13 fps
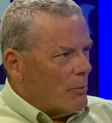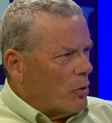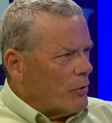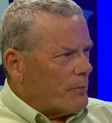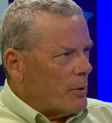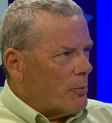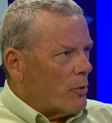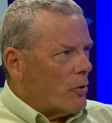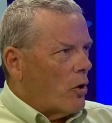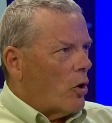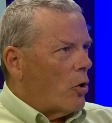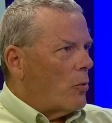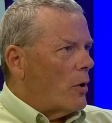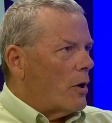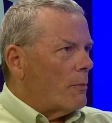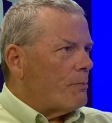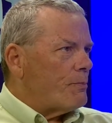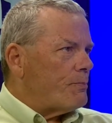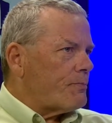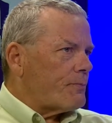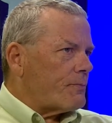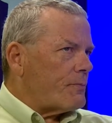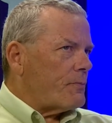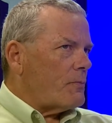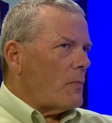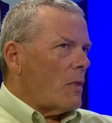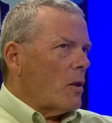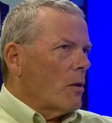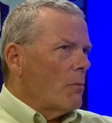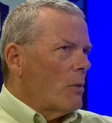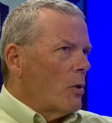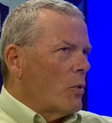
most people go, well, but